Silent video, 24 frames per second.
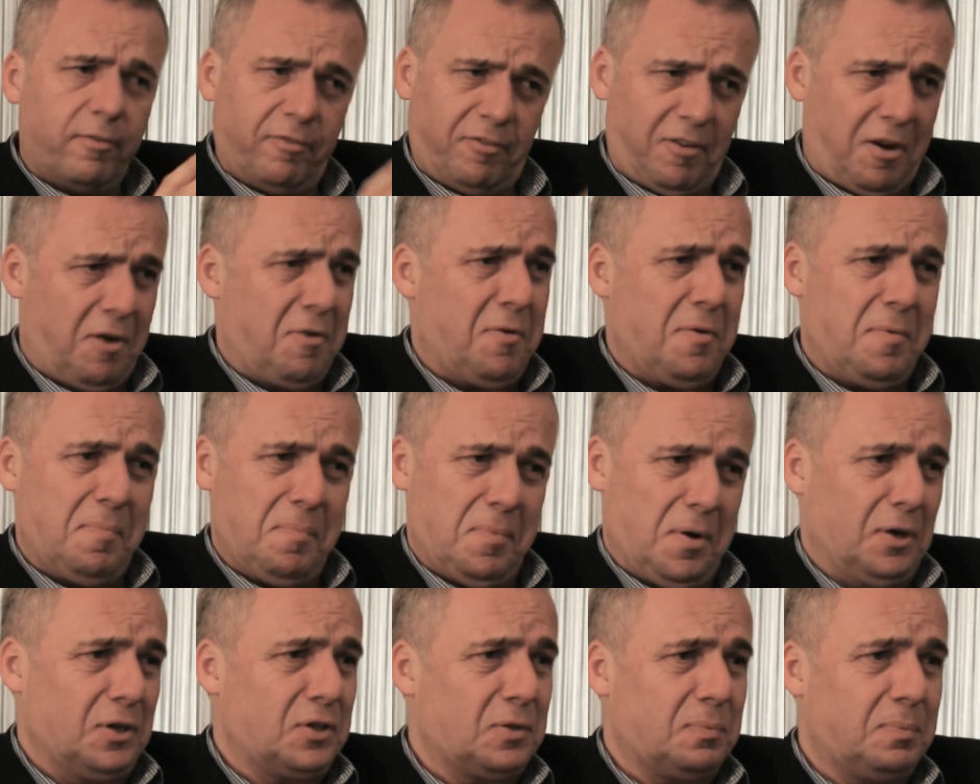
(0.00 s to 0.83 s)
very
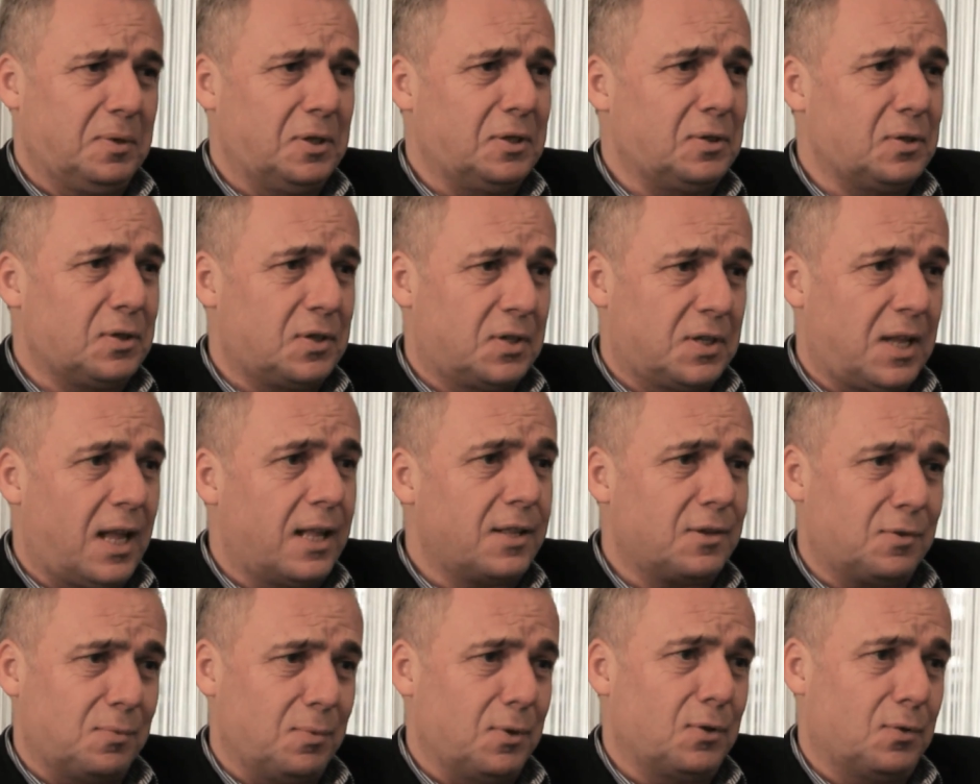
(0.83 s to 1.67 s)
much, because
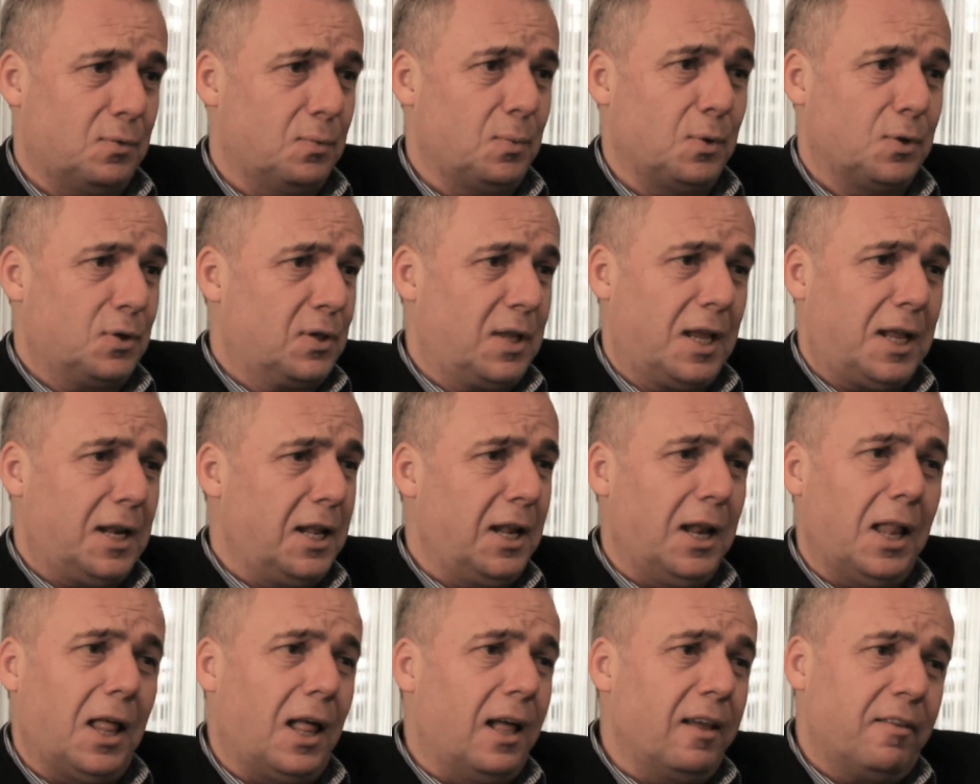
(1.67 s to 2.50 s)
that's what
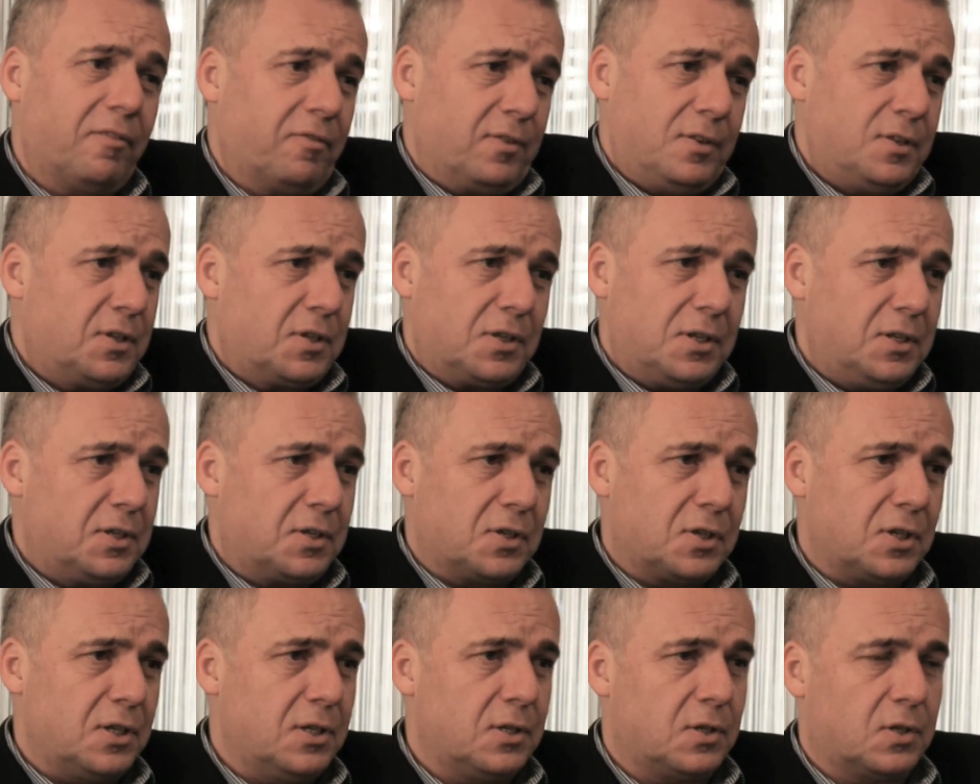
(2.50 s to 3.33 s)
daily life
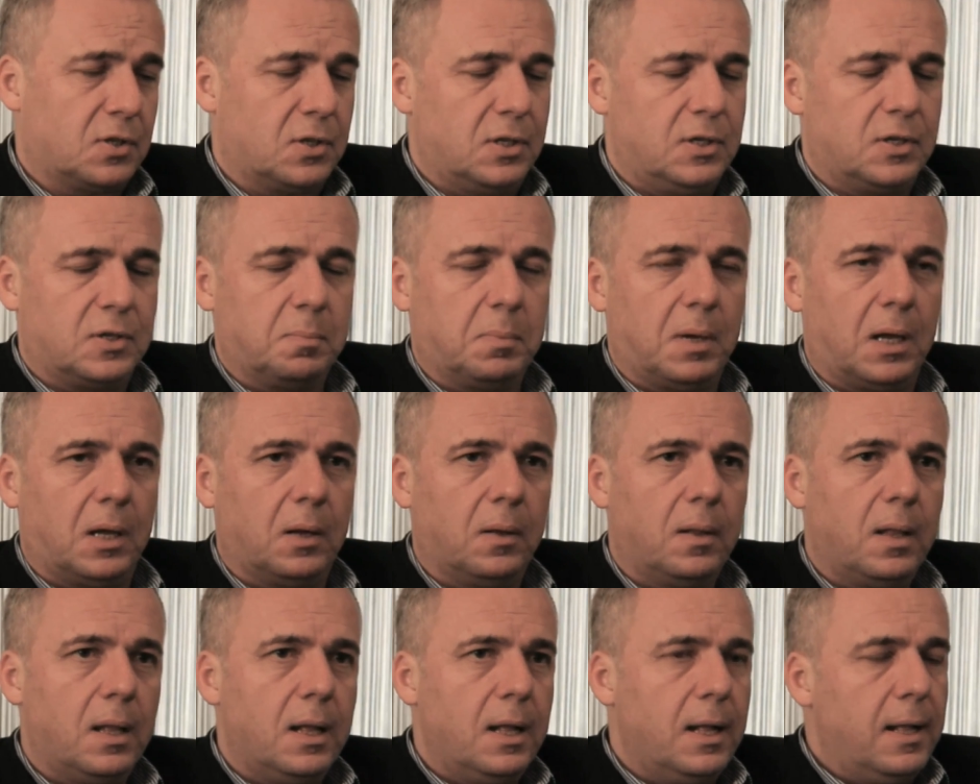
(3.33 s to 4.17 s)
is
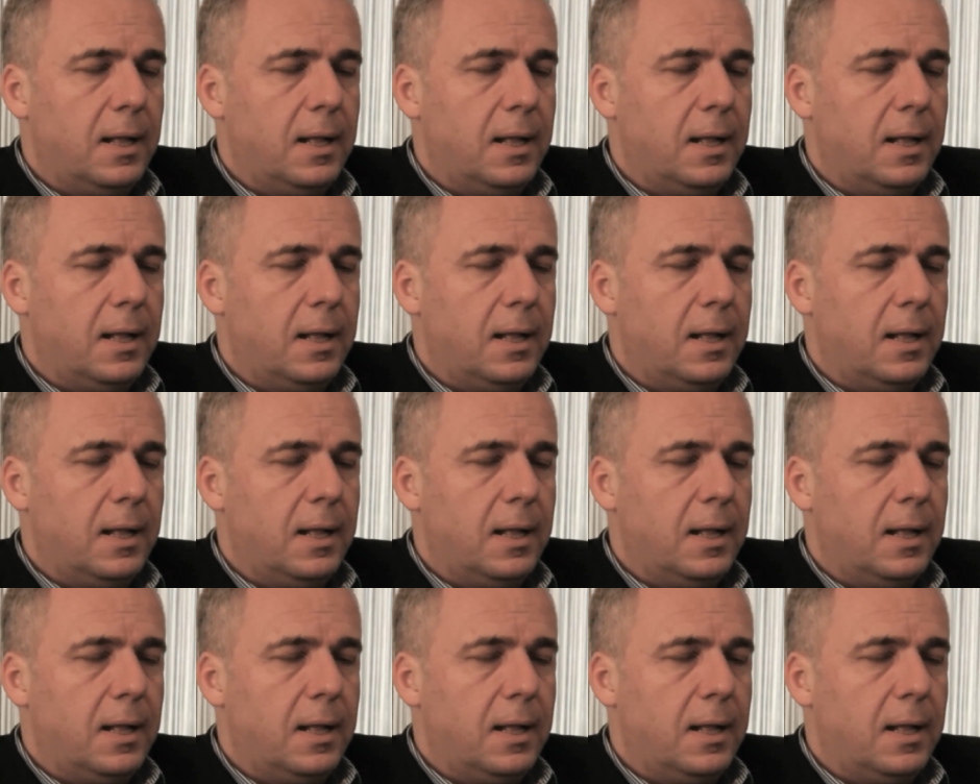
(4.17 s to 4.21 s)
about.